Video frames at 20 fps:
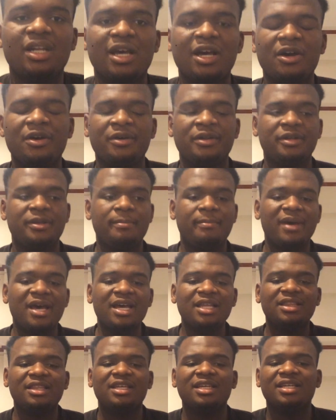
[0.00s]
Now, the
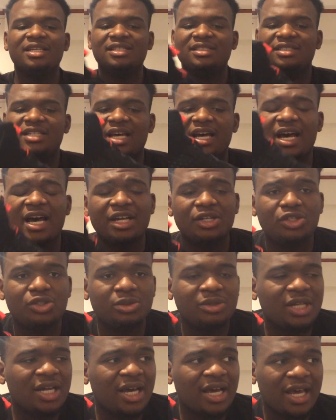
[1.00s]
bad thing is that I
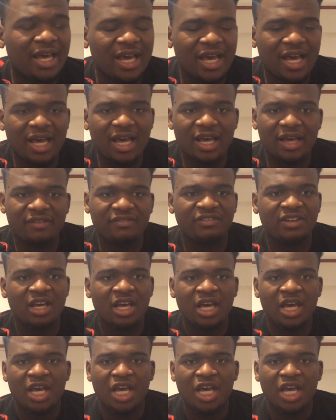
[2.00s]
do not have